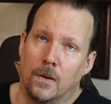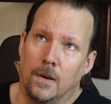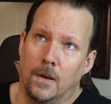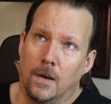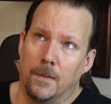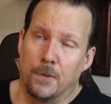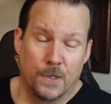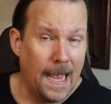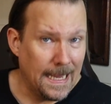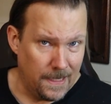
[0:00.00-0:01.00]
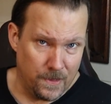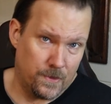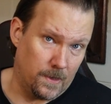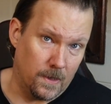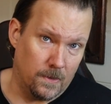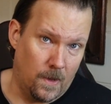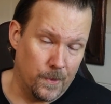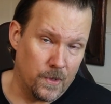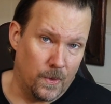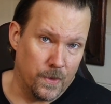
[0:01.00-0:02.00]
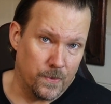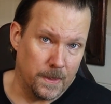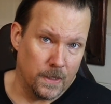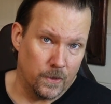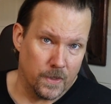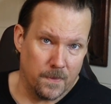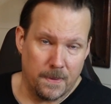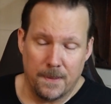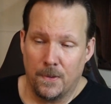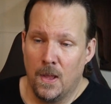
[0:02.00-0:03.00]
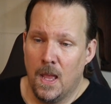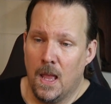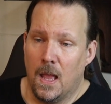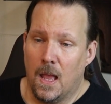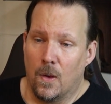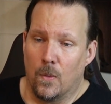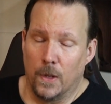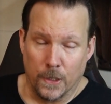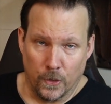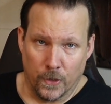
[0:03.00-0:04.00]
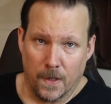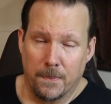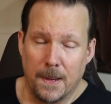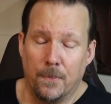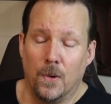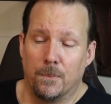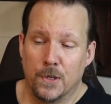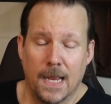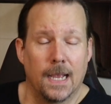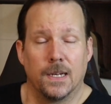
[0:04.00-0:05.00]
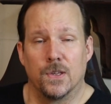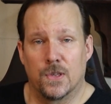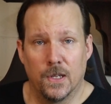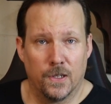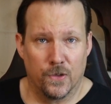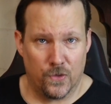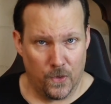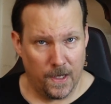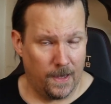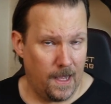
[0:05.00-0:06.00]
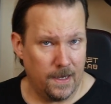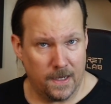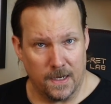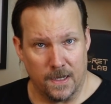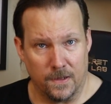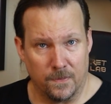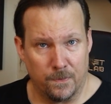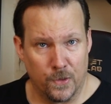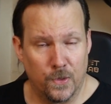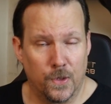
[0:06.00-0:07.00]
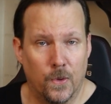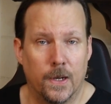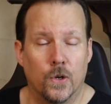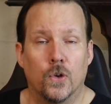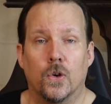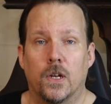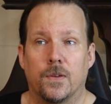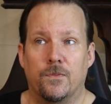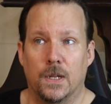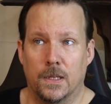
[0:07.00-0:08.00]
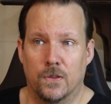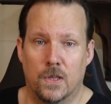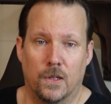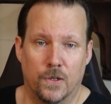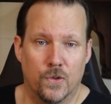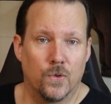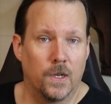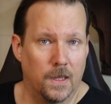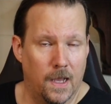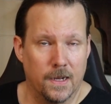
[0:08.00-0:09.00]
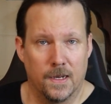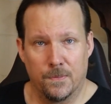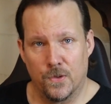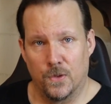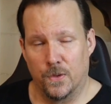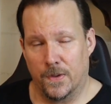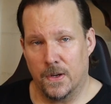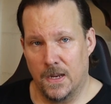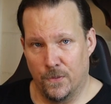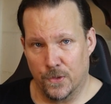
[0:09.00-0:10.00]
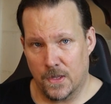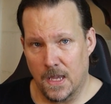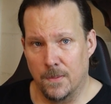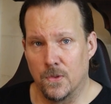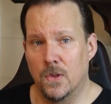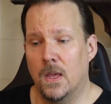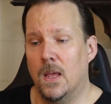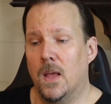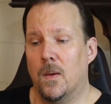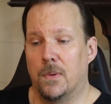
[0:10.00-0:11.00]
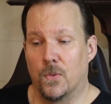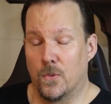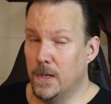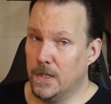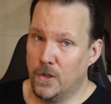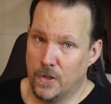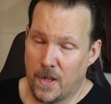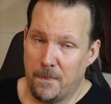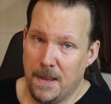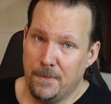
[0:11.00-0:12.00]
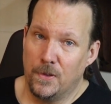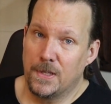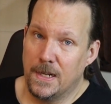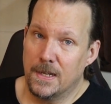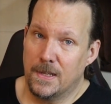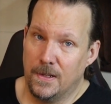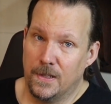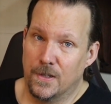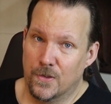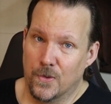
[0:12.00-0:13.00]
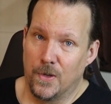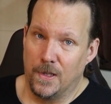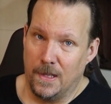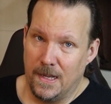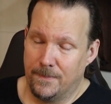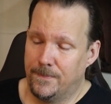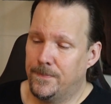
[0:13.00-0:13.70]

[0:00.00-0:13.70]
Protagonists are almost always really good-looking people. Protagonists kill and destroy a lot in pursuit of the greater good. Villains kill and destroy a lot in pursuit of their evil schemes. But really good-looking people tend to kill and destroy a lot.